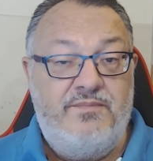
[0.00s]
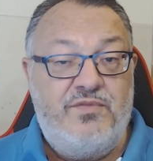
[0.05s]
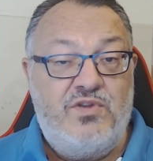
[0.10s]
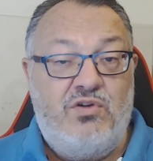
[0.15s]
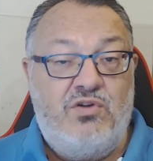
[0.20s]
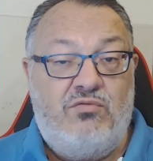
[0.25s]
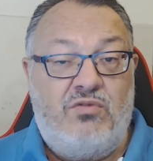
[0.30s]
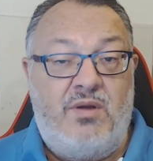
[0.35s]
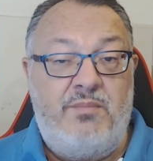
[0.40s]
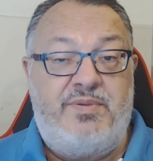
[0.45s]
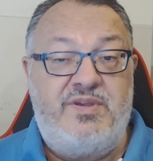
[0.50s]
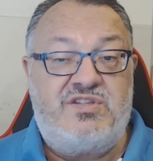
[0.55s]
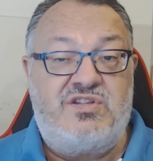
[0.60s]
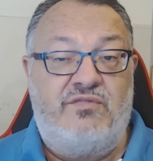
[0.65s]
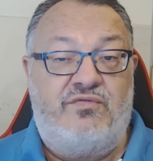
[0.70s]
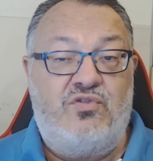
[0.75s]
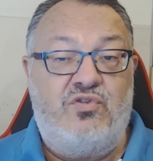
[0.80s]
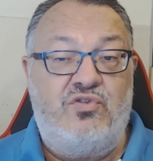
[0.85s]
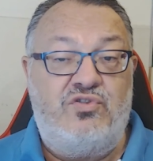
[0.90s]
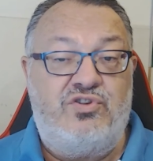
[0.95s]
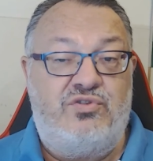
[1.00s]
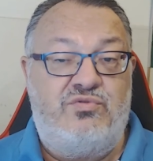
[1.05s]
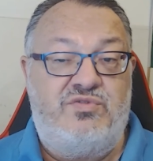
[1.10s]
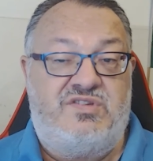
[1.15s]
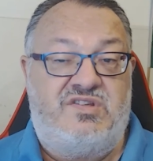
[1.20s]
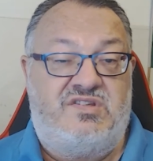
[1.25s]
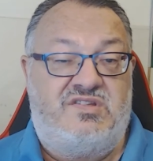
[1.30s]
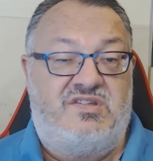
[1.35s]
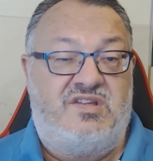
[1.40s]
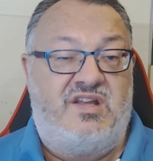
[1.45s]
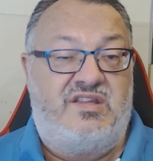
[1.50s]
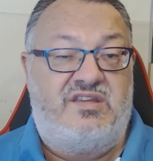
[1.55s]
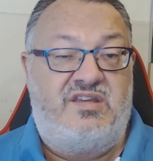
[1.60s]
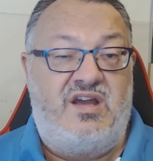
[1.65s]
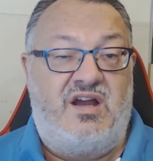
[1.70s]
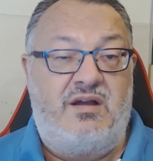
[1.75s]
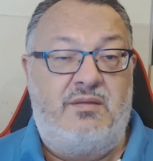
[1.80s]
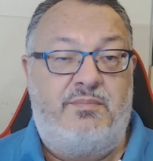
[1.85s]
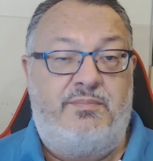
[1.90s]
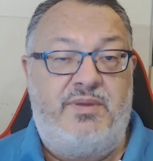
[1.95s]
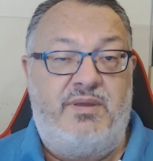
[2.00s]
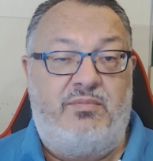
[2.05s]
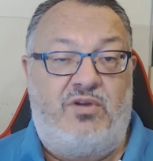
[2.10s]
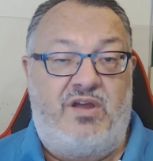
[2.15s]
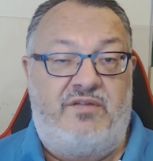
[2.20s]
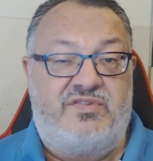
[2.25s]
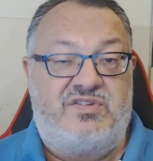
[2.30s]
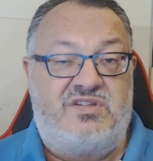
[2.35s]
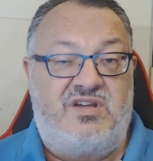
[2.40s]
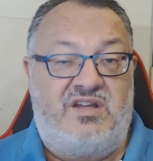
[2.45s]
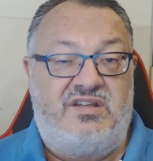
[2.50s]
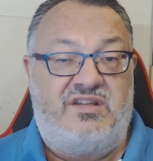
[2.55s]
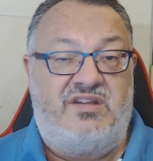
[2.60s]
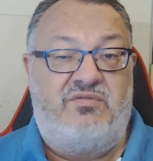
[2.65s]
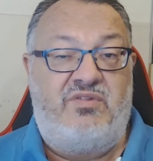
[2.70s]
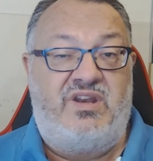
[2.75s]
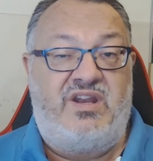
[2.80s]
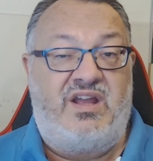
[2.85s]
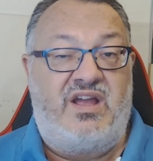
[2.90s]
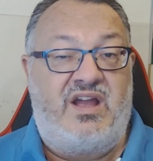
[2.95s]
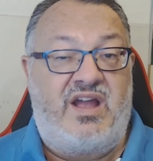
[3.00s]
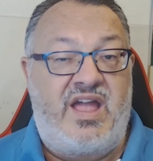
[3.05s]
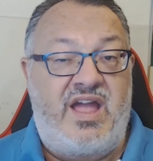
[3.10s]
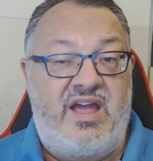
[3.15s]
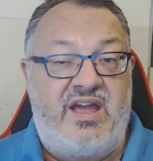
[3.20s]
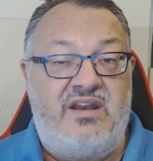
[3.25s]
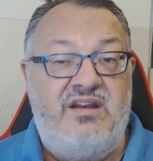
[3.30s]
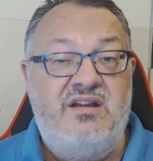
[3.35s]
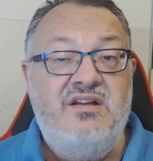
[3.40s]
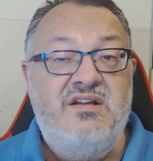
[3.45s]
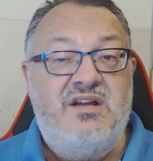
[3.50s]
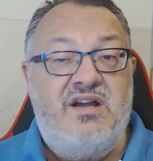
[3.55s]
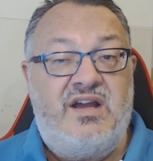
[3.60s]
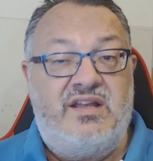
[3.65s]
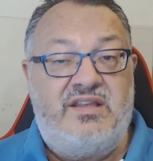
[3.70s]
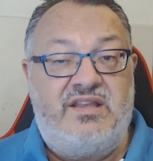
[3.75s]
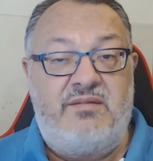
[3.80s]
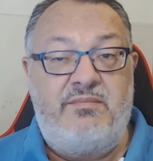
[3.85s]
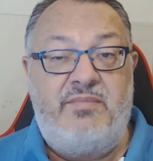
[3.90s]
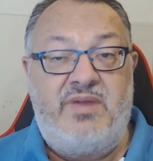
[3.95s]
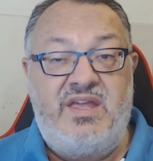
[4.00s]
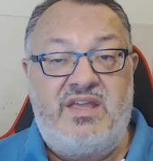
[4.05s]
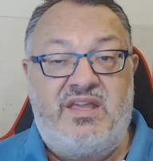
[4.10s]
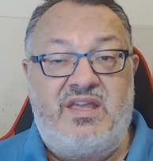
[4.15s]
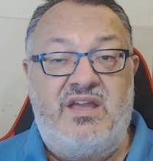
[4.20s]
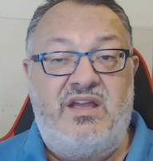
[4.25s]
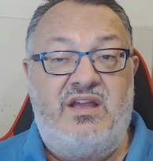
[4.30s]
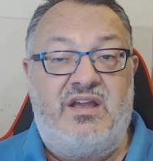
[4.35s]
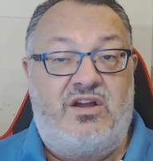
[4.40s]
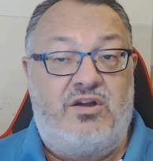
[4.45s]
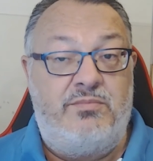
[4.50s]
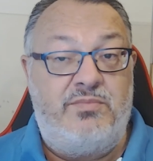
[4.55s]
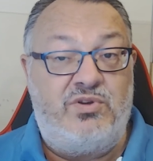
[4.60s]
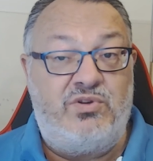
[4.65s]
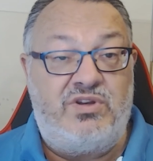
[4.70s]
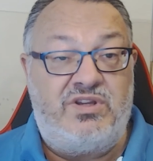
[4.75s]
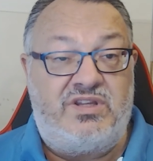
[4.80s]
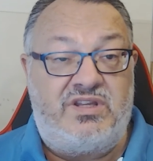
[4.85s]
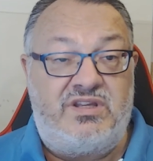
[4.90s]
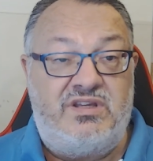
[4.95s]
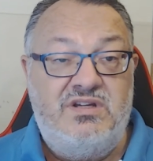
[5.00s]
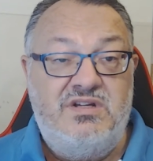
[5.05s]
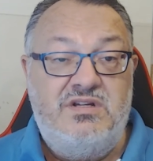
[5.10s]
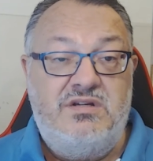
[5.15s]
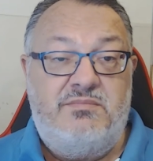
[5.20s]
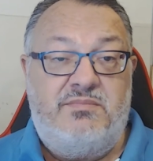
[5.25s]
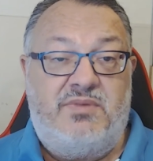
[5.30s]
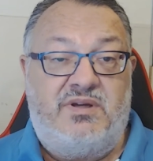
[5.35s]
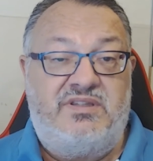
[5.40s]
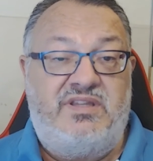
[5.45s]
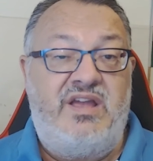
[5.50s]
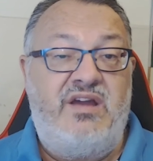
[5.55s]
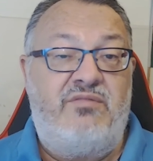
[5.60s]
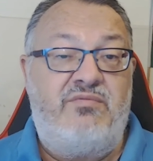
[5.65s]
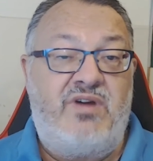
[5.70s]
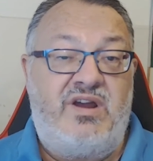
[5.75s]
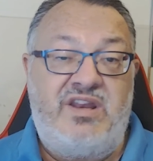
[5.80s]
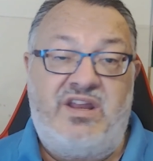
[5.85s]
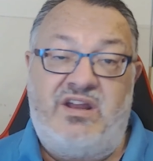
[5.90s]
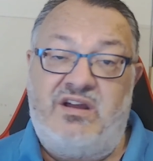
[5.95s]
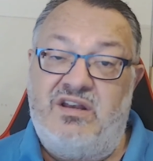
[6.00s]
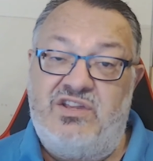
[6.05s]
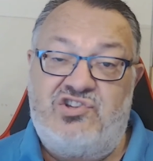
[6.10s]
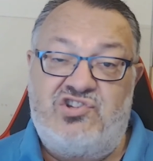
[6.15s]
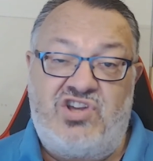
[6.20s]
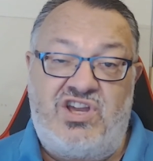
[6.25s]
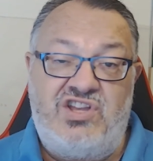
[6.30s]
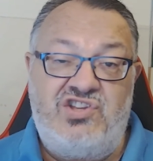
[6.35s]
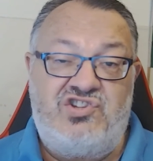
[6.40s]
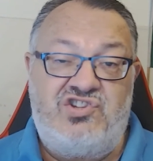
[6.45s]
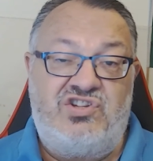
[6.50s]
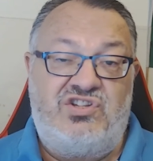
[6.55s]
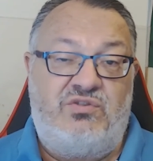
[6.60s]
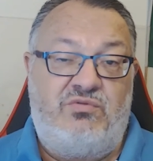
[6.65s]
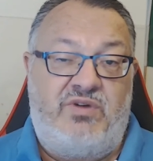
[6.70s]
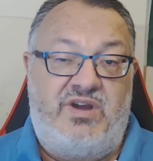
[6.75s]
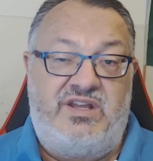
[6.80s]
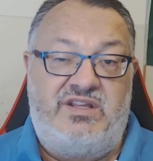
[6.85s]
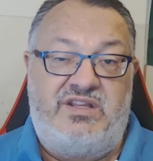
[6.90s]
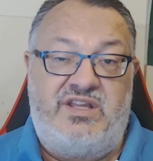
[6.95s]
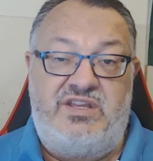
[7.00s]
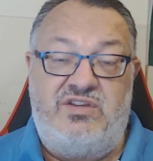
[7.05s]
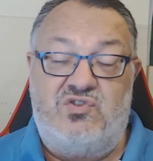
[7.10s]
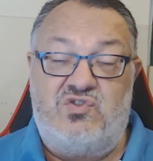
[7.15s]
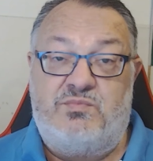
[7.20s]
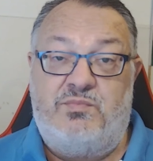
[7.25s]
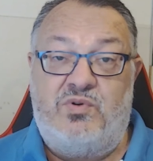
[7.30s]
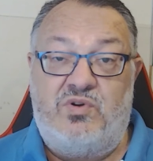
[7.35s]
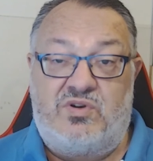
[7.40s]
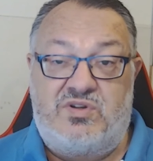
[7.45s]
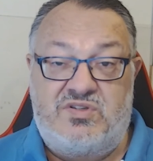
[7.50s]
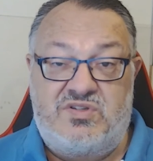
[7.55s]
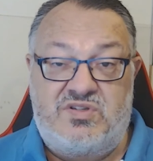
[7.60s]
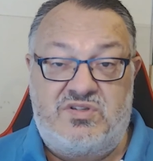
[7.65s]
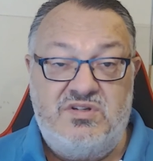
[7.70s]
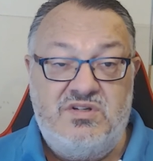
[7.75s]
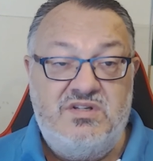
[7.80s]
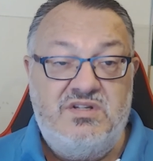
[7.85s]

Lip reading: One piece of good news is that young people have started reading again and are making community, but they are radically changing the way they use books.